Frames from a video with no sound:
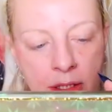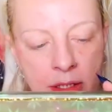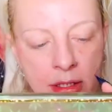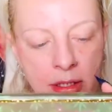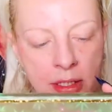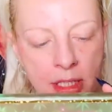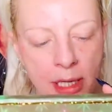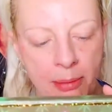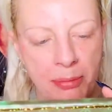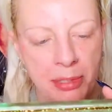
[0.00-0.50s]

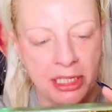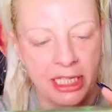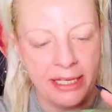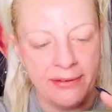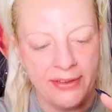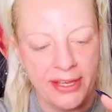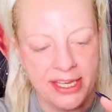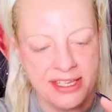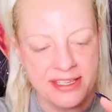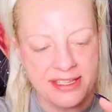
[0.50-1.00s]
I believe
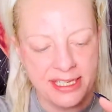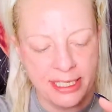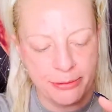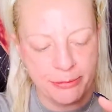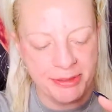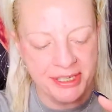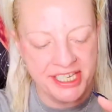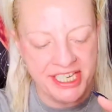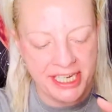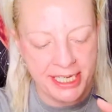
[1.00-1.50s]
it has
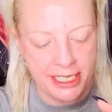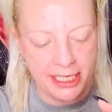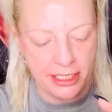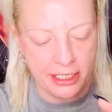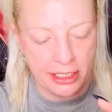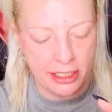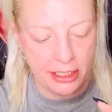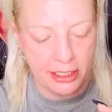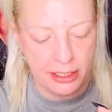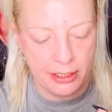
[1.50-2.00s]
CBD in
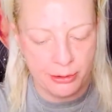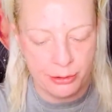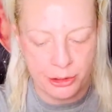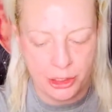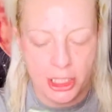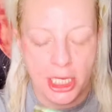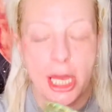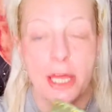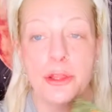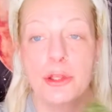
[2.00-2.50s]

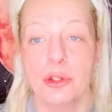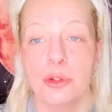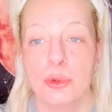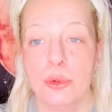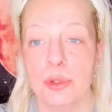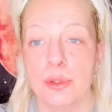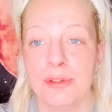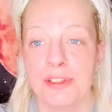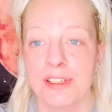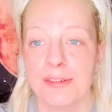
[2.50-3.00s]
it. And they're
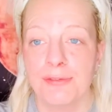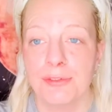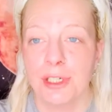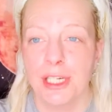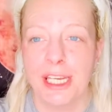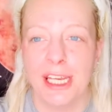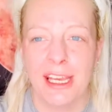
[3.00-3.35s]
cruelty free.